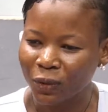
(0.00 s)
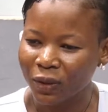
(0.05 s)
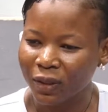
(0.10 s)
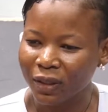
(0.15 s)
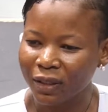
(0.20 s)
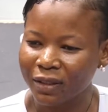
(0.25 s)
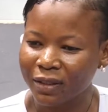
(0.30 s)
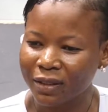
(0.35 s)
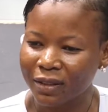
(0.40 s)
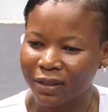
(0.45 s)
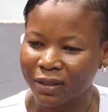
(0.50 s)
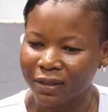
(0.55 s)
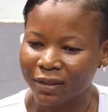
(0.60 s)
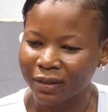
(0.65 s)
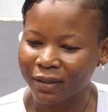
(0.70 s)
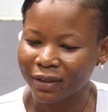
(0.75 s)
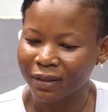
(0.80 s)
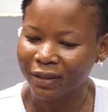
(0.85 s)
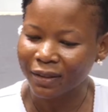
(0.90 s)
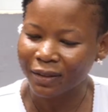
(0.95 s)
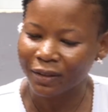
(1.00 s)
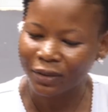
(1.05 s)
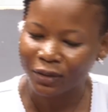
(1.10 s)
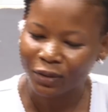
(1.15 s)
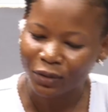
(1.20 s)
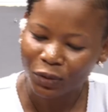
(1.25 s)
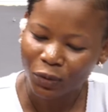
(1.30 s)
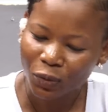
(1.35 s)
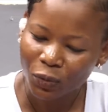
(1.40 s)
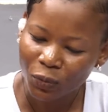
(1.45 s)
it's,
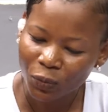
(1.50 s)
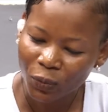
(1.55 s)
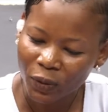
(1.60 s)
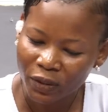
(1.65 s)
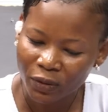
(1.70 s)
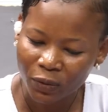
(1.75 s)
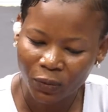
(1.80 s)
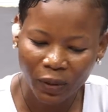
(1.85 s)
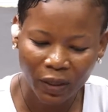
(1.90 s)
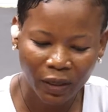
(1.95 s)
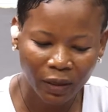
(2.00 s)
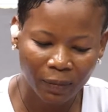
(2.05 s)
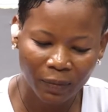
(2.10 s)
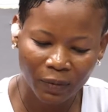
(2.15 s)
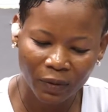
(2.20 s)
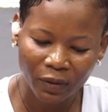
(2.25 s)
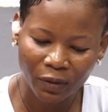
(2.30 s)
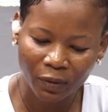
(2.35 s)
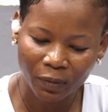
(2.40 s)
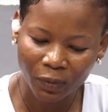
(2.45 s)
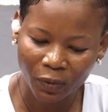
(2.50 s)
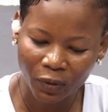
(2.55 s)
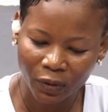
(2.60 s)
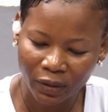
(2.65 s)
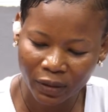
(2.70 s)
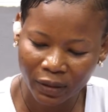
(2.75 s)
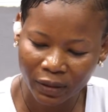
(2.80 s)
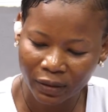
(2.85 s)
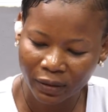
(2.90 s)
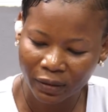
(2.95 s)
you know, when you wake up in the
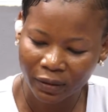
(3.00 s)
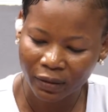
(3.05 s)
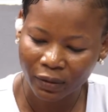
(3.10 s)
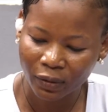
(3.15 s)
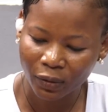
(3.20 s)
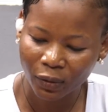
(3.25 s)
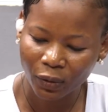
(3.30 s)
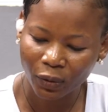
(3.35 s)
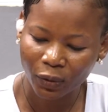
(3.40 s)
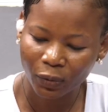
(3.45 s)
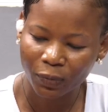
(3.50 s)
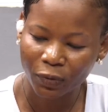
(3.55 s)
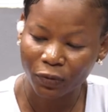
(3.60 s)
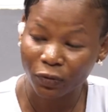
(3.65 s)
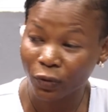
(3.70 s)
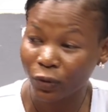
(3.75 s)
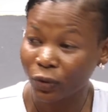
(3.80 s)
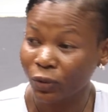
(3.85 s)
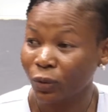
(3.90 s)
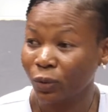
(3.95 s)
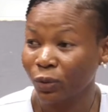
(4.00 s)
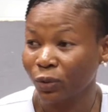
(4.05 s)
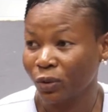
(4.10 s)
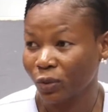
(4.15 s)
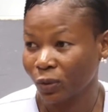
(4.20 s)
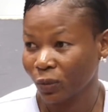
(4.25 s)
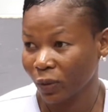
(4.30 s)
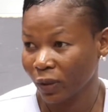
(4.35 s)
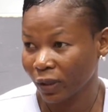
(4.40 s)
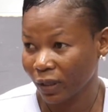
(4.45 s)
morning or before you go to
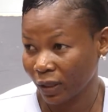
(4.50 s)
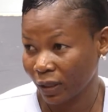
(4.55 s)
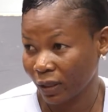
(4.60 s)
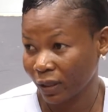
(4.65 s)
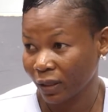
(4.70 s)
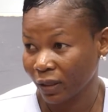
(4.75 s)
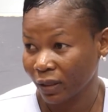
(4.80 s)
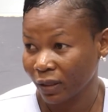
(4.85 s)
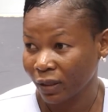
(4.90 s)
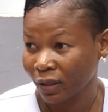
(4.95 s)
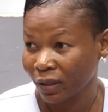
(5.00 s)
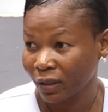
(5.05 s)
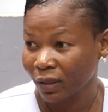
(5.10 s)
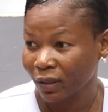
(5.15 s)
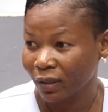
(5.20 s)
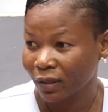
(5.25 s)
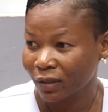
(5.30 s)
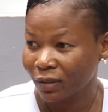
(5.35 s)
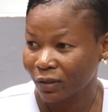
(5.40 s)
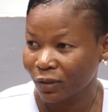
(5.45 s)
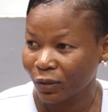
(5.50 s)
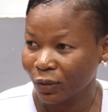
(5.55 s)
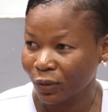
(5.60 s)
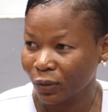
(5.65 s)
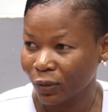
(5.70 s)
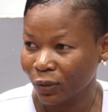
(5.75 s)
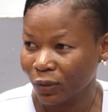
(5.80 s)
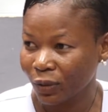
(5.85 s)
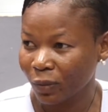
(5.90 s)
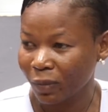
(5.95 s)
work,
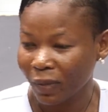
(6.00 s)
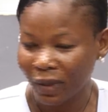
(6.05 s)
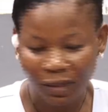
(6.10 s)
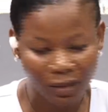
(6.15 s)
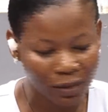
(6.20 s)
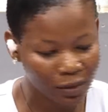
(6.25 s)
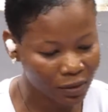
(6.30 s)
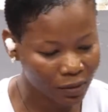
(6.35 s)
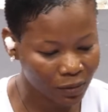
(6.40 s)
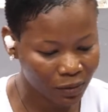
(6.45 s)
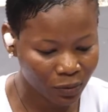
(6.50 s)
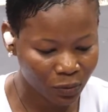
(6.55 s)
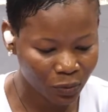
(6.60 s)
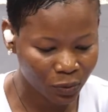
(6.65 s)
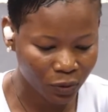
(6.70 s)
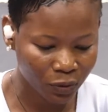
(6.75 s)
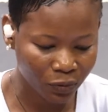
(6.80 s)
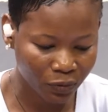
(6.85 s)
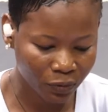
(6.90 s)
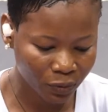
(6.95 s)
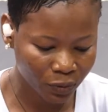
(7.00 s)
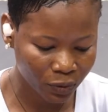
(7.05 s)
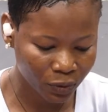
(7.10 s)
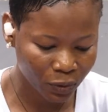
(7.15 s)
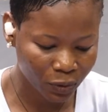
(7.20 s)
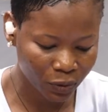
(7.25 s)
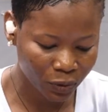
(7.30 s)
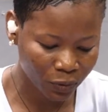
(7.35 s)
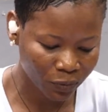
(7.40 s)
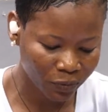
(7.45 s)
your muscles,
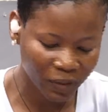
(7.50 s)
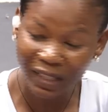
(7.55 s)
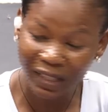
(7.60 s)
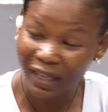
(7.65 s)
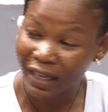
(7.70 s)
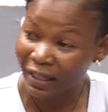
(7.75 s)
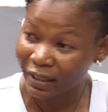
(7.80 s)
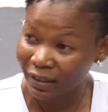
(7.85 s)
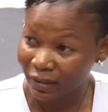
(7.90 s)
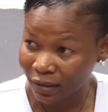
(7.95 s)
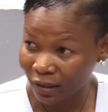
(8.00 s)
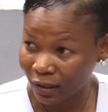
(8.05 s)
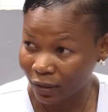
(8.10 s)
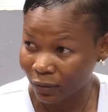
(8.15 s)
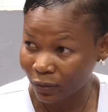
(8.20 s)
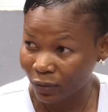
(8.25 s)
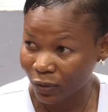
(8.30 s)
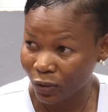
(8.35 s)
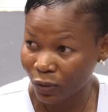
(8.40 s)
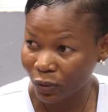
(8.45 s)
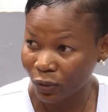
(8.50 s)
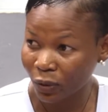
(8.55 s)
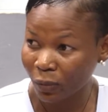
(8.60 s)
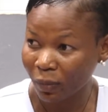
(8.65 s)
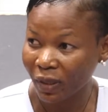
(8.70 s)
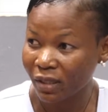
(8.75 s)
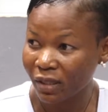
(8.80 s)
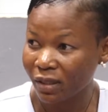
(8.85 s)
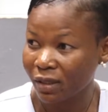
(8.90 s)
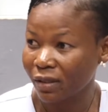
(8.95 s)
you've been lying down, so your
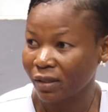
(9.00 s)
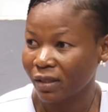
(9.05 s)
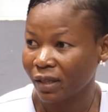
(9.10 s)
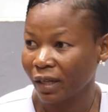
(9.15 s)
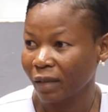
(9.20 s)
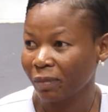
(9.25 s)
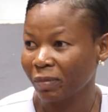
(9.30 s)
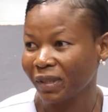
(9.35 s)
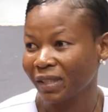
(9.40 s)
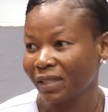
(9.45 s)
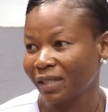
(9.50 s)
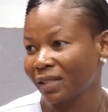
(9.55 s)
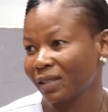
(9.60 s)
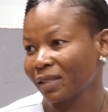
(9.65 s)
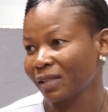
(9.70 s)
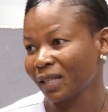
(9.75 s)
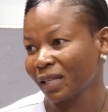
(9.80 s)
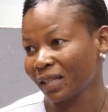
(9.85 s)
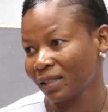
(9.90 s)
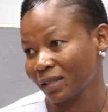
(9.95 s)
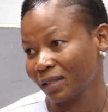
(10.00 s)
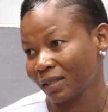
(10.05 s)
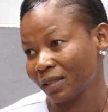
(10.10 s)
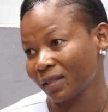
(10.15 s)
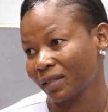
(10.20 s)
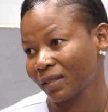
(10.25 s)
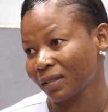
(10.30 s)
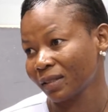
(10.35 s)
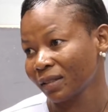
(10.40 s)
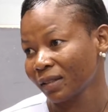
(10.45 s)
muscles are a bit
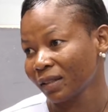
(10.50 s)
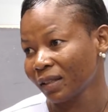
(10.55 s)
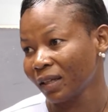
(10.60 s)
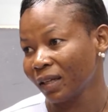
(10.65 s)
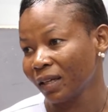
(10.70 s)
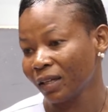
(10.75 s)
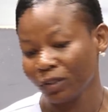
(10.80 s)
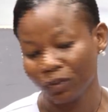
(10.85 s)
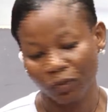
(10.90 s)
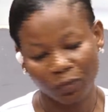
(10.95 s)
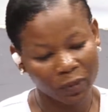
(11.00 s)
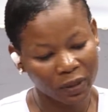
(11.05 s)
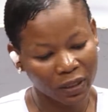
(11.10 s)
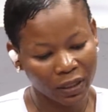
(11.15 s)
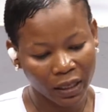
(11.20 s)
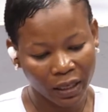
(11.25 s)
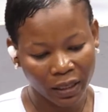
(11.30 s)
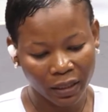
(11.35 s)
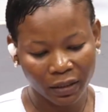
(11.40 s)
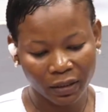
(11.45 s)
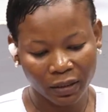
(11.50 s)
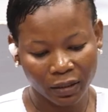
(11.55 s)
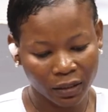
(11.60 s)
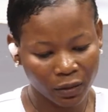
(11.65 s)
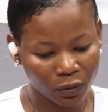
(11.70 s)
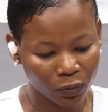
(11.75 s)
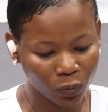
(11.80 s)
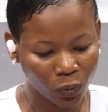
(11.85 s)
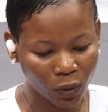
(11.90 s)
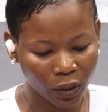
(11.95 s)
tensed, and you've been lying
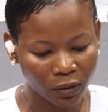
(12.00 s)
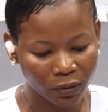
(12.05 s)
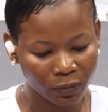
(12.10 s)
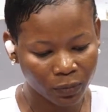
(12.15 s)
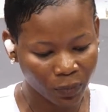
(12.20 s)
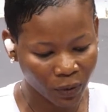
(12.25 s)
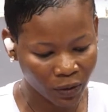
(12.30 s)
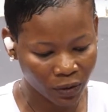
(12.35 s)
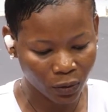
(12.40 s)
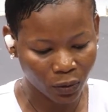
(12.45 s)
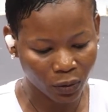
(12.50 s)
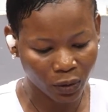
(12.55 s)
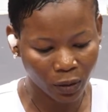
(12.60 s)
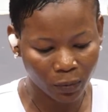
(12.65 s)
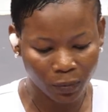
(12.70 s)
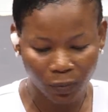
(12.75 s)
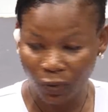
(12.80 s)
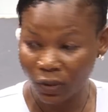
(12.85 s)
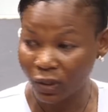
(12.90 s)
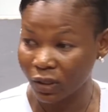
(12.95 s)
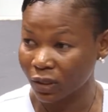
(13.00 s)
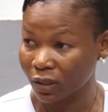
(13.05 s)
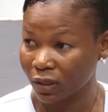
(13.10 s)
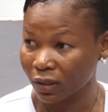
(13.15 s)
in one particular position.